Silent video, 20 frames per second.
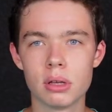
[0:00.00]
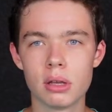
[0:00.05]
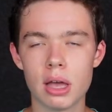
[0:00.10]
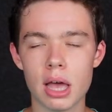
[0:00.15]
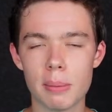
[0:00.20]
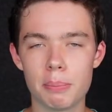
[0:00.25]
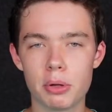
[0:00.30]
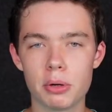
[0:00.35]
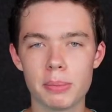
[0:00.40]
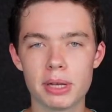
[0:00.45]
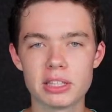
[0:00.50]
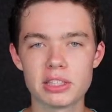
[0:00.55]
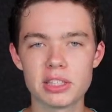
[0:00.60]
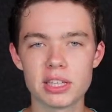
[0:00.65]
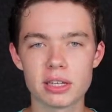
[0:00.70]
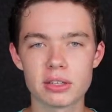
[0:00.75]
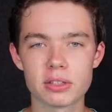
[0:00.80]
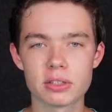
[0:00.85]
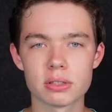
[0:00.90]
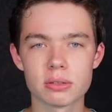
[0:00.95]
I put him at
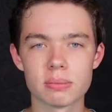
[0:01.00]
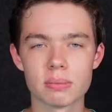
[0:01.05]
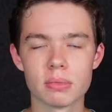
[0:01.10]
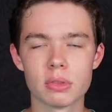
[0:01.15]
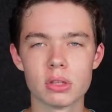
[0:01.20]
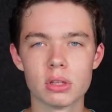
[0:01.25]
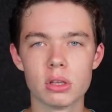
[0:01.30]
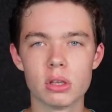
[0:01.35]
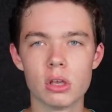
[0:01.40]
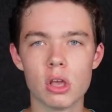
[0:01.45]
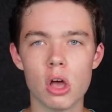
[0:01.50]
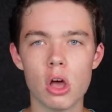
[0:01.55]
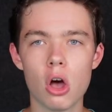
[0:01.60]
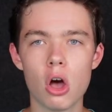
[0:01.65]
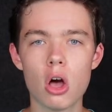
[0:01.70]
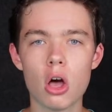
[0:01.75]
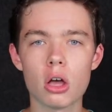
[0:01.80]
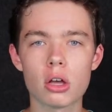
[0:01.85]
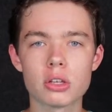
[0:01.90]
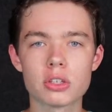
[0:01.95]
six.
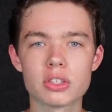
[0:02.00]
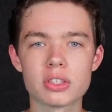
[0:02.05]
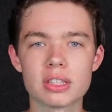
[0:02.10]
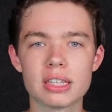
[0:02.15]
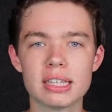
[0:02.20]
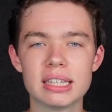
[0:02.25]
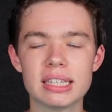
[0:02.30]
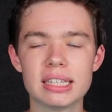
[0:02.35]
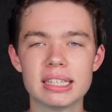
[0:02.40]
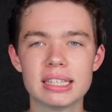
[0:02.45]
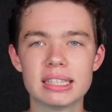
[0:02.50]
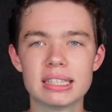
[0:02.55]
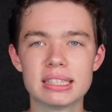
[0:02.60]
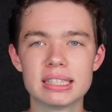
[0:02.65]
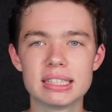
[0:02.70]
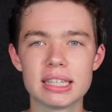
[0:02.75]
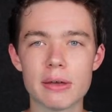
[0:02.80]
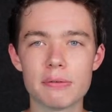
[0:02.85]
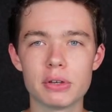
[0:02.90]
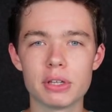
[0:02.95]
Hawks,
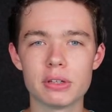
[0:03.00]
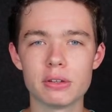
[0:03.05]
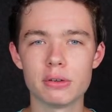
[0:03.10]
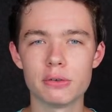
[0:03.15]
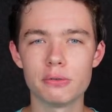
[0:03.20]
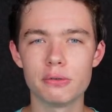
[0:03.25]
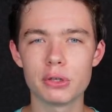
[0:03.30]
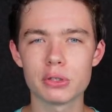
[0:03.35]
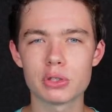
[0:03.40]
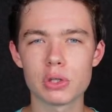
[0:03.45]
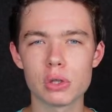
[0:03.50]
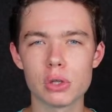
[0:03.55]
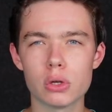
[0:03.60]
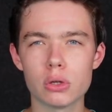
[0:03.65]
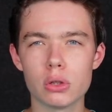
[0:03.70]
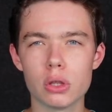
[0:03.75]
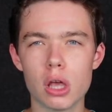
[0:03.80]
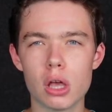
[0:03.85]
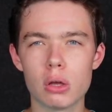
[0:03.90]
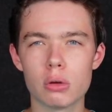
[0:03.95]
seven. Feels a
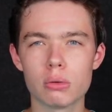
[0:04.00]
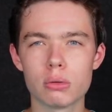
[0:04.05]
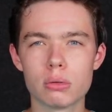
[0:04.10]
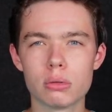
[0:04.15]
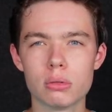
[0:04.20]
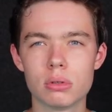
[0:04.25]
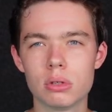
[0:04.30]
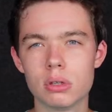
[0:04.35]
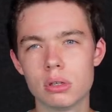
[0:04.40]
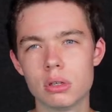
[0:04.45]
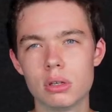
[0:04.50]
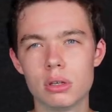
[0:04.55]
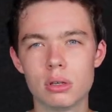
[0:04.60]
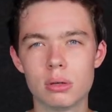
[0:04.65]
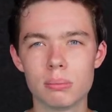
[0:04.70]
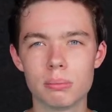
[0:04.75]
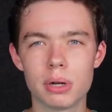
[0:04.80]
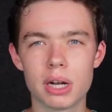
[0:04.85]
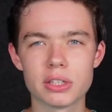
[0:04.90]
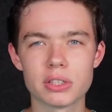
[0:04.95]
little low,
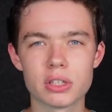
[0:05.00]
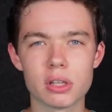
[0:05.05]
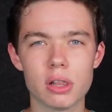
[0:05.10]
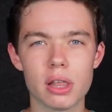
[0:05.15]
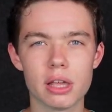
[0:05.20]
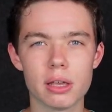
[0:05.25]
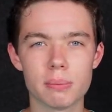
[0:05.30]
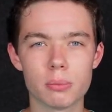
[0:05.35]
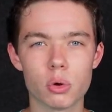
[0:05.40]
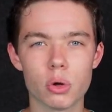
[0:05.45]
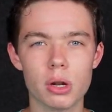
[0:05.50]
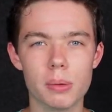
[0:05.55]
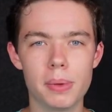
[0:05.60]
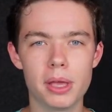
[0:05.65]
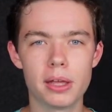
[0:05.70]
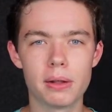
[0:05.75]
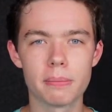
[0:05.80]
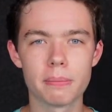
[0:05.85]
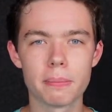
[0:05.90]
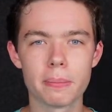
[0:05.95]
but I still like him quite a
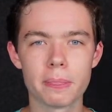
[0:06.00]
bit.